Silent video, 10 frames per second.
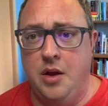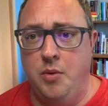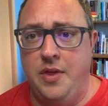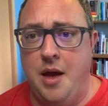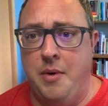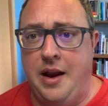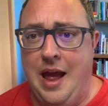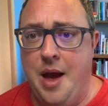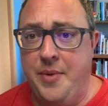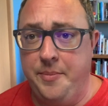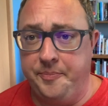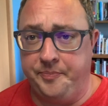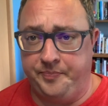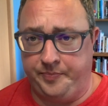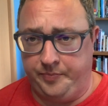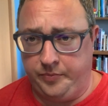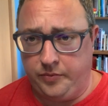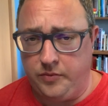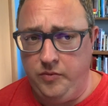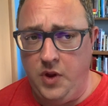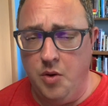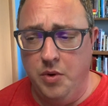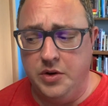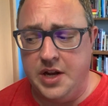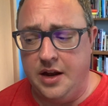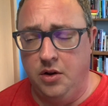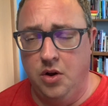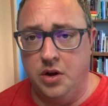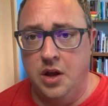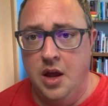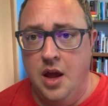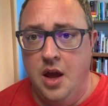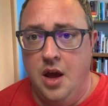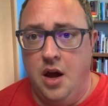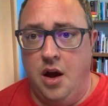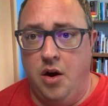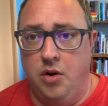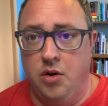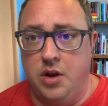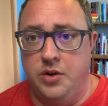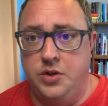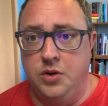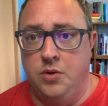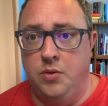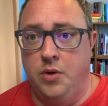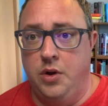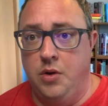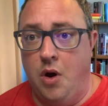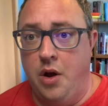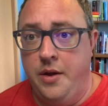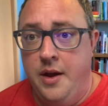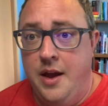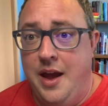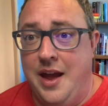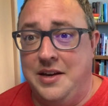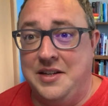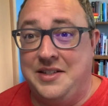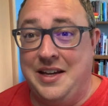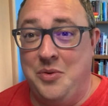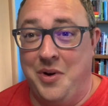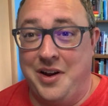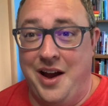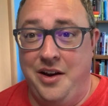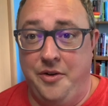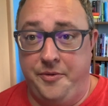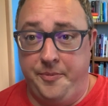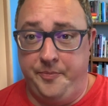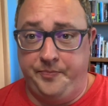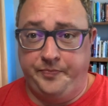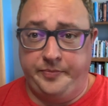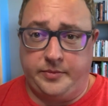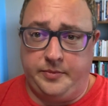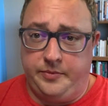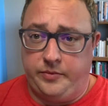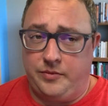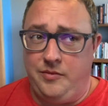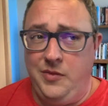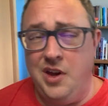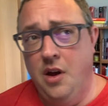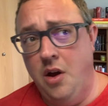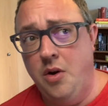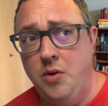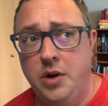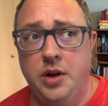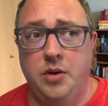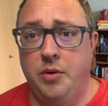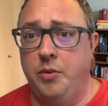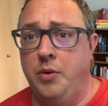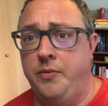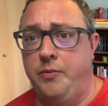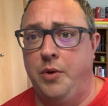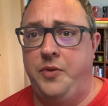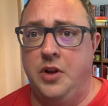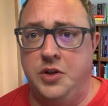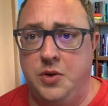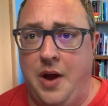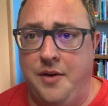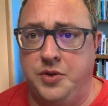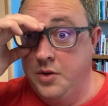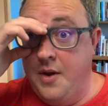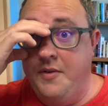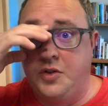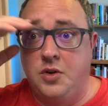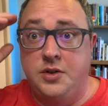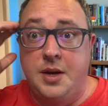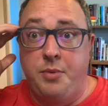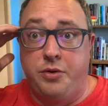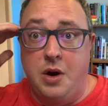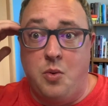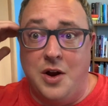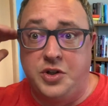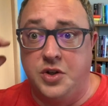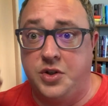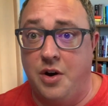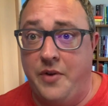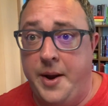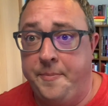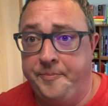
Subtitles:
and when that might happen, we're taking a look looking to you all and to see what kind of what feelings you have. So we have a simple 3-question survey